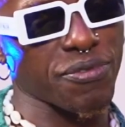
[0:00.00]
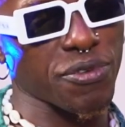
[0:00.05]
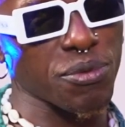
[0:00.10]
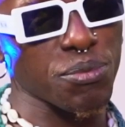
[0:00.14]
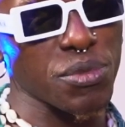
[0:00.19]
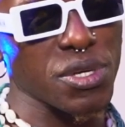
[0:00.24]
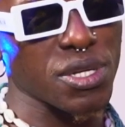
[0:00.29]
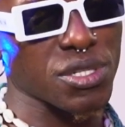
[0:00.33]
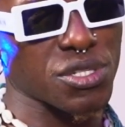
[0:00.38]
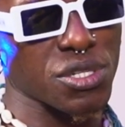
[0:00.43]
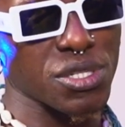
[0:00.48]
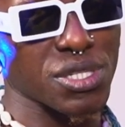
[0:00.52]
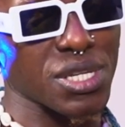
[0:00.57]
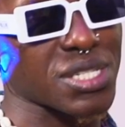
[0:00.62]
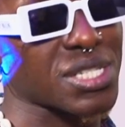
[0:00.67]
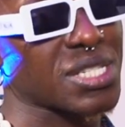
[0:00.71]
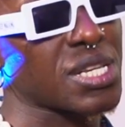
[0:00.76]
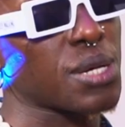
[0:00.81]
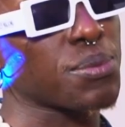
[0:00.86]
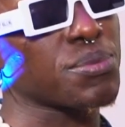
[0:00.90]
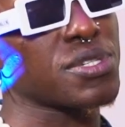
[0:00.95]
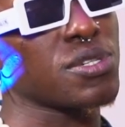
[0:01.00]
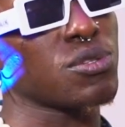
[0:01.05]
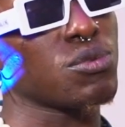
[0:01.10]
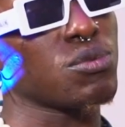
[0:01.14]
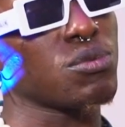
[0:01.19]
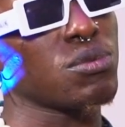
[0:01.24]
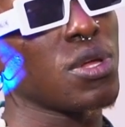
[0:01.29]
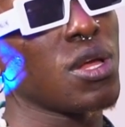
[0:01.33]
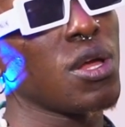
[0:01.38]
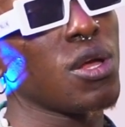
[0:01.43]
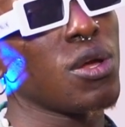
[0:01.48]
for me, it's just
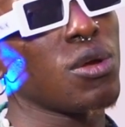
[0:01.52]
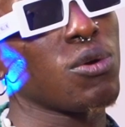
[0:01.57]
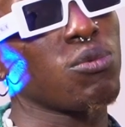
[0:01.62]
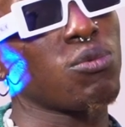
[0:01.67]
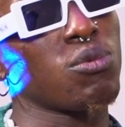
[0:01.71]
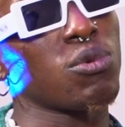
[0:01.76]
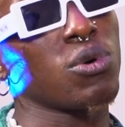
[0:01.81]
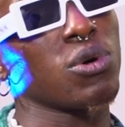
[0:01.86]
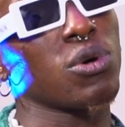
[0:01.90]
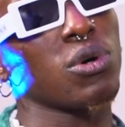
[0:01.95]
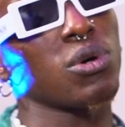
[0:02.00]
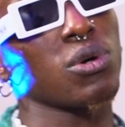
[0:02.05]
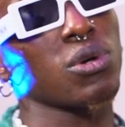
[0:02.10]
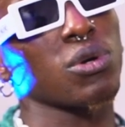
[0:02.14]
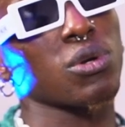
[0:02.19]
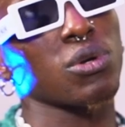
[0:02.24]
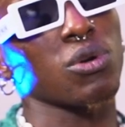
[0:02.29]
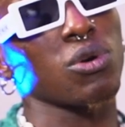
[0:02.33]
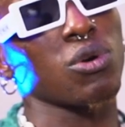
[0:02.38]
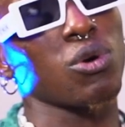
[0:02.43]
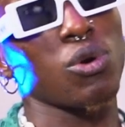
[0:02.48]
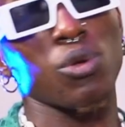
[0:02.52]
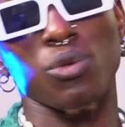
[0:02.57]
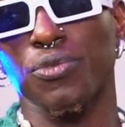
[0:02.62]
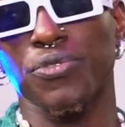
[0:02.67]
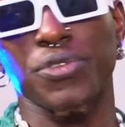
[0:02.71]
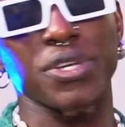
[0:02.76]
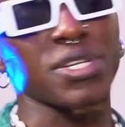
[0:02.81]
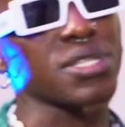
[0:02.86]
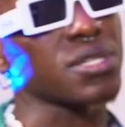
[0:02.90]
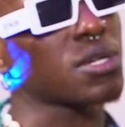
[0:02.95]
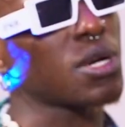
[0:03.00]
accepting what all the
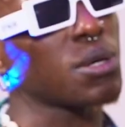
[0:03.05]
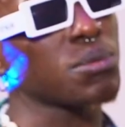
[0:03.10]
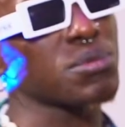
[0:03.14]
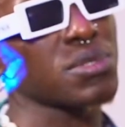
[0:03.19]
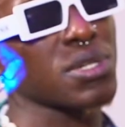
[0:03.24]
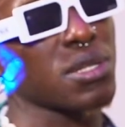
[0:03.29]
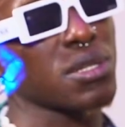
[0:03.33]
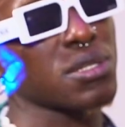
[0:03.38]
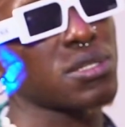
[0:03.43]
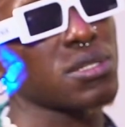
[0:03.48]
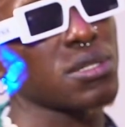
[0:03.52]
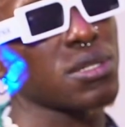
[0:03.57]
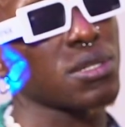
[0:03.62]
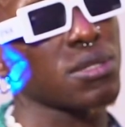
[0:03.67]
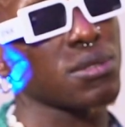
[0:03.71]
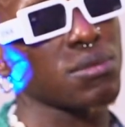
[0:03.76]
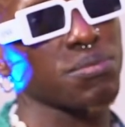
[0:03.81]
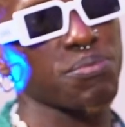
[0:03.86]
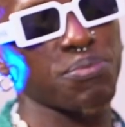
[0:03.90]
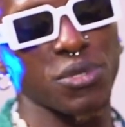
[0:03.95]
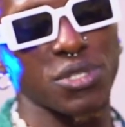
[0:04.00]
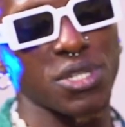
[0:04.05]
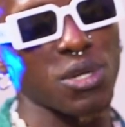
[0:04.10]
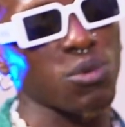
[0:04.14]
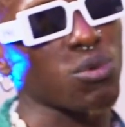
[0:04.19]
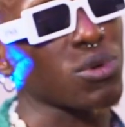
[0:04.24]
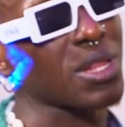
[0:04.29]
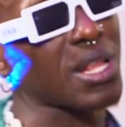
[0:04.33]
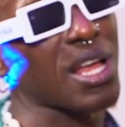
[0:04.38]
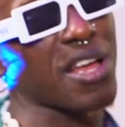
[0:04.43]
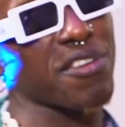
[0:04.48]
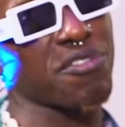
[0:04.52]
things that come together to project
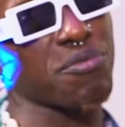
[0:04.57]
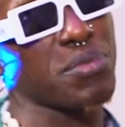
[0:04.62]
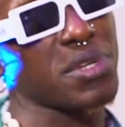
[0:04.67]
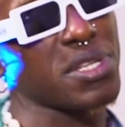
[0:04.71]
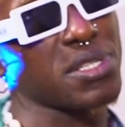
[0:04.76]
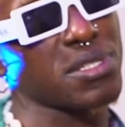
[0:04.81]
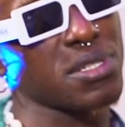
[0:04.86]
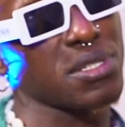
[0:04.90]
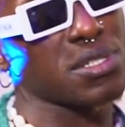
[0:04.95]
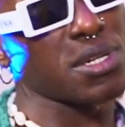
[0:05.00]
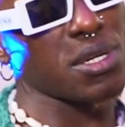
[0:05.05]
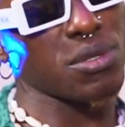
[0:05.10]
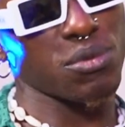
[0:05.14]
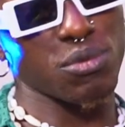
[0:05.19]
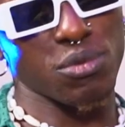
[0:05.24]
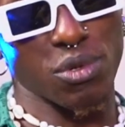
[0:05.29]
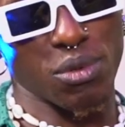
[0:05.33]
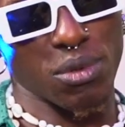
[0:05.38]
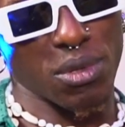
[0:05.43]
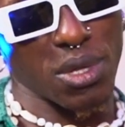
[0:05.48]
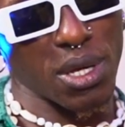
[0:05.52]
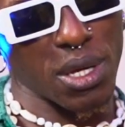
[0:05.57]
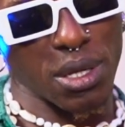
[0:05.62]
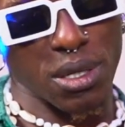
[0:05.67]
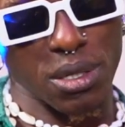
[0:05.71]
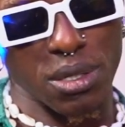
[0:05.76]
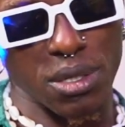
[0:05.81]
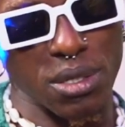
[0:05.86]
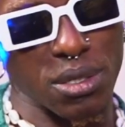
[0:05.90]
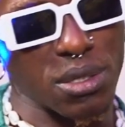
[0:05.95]
what life means in general, like